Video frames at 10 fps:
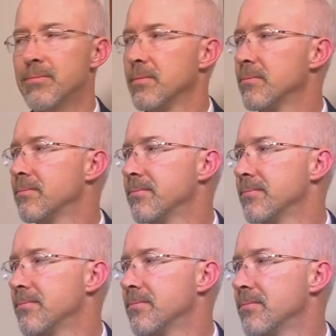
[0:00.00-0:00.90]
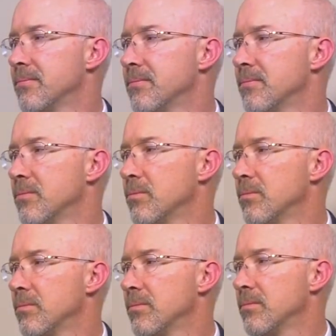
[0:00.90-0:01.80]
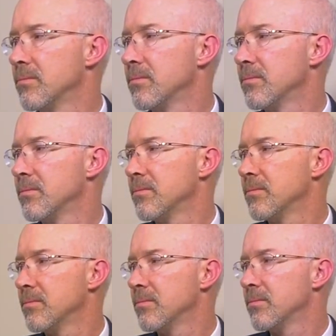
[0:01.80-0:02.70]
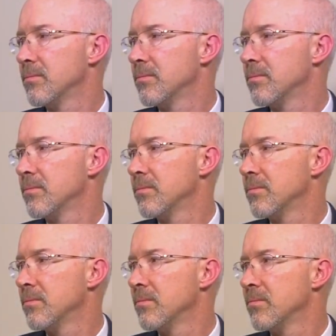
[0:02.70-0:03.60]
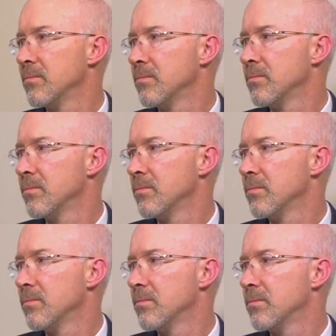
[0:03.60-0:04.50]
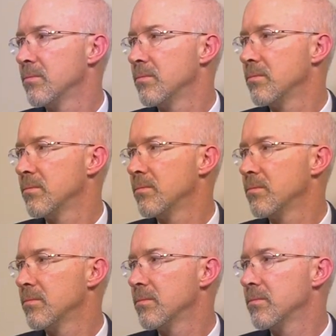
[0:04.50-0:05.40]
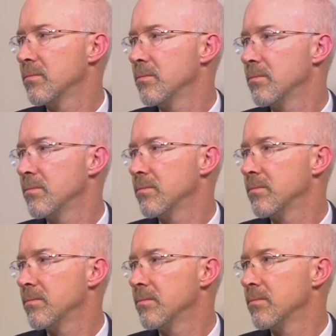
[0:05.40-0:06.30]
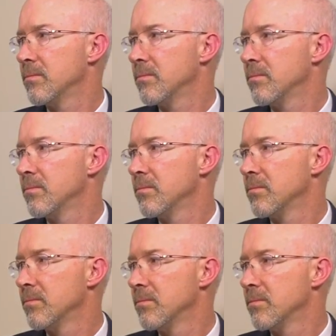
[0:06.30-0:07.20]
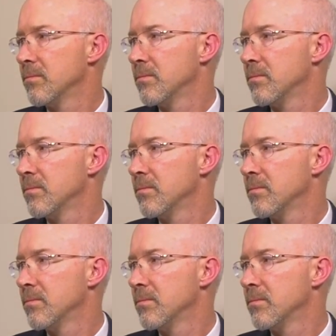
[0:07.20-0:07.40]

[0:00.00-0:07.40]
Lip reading: The person shown says nothing.